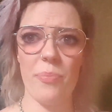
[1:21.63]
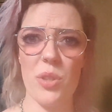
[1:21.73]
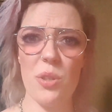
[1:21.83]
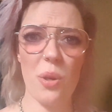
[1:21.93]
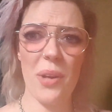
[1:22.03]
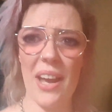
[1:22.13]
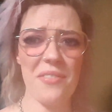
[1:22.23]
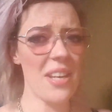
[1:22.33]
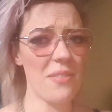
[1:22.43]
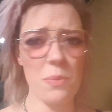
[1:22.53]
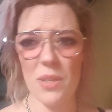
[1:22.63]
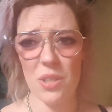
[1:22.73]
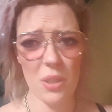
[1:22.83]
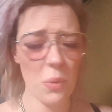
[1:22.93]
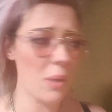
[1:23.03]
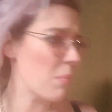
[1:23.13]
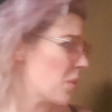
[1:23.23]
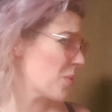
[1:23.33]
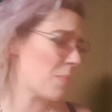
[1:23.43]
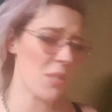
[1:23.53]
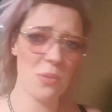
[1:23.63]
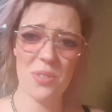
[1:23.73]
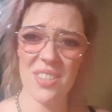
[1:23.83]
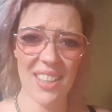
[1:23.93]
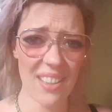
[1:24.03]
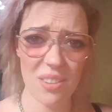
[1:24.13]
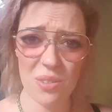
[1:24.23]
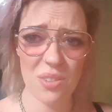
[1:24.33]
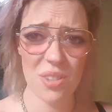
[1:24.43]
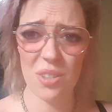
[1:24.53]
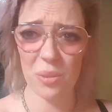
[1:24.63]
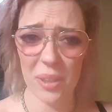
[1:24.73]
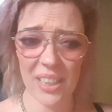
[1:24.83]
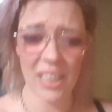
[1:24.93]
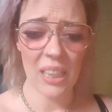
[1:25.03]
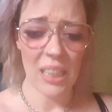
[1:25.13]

You don't have to have special equipment or special skills to do it.